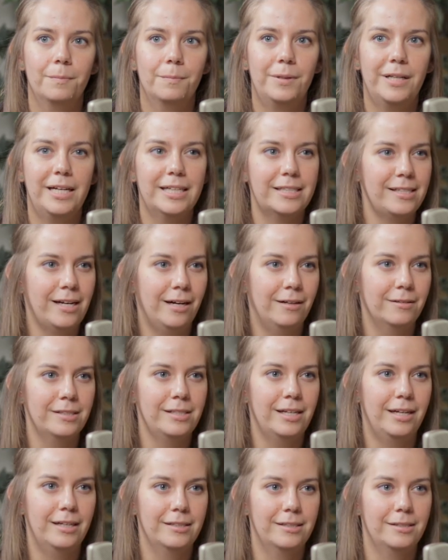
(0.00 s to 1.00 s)
plex house
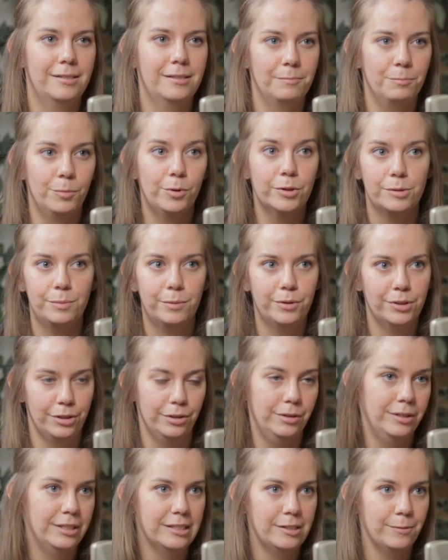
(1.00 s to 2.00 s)
that has multiple
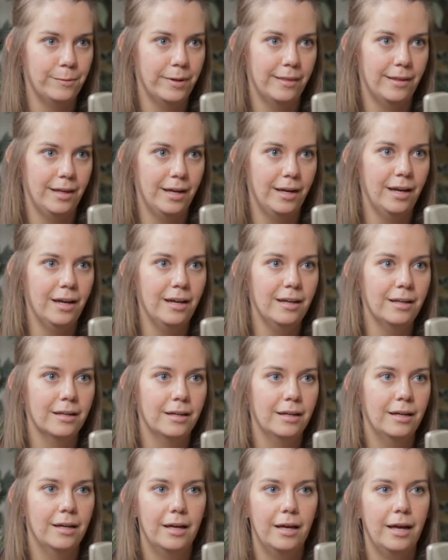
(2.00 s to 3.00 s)
units within it,
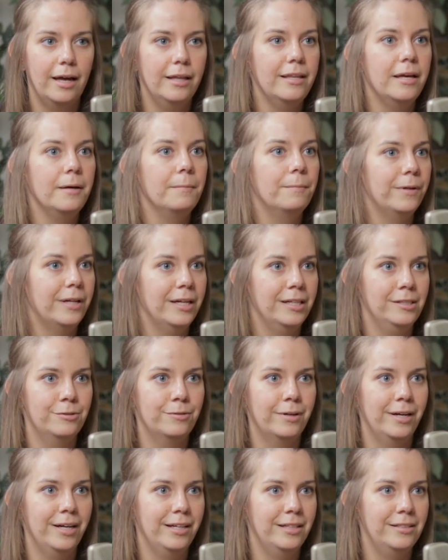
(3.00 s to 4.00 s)
and they blend
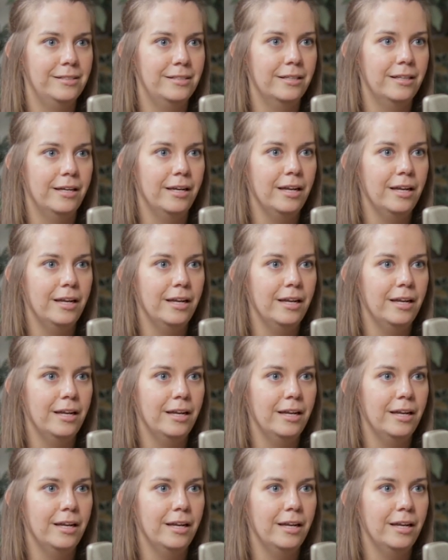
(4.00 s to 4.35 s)
right into the